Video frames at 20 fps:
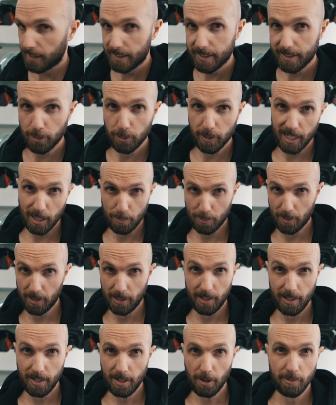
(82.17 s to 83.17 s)
I still keep
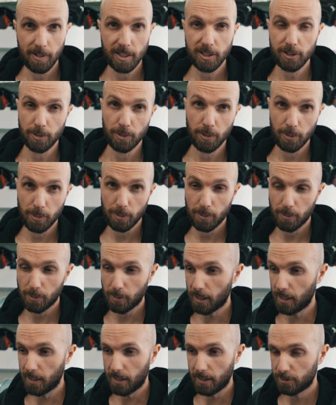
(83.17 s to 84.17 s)
the
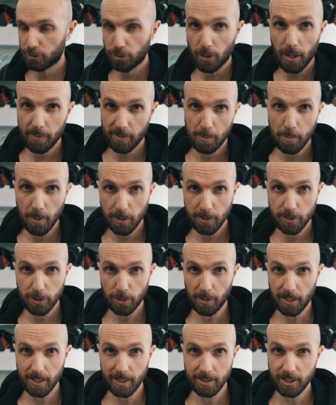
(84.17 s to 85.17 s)
original driving mode,
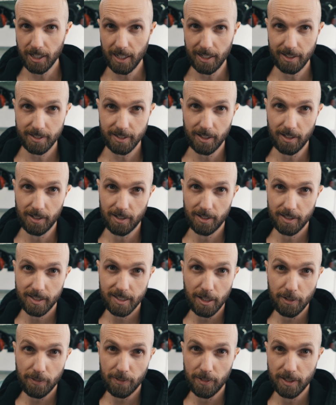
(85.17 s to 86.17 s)
so I can change the
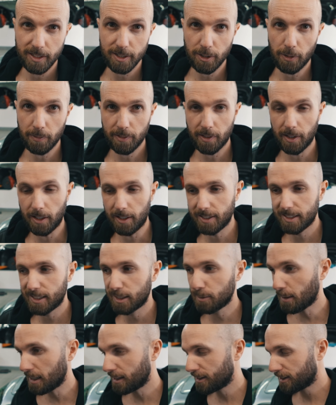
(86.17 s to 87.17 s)
stiffness of the
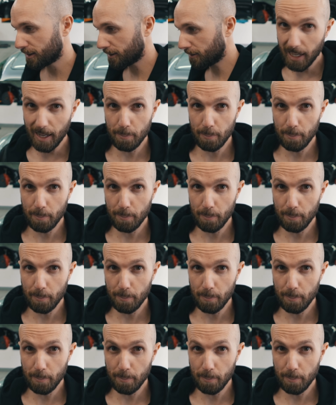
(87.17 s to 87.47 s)
suspension.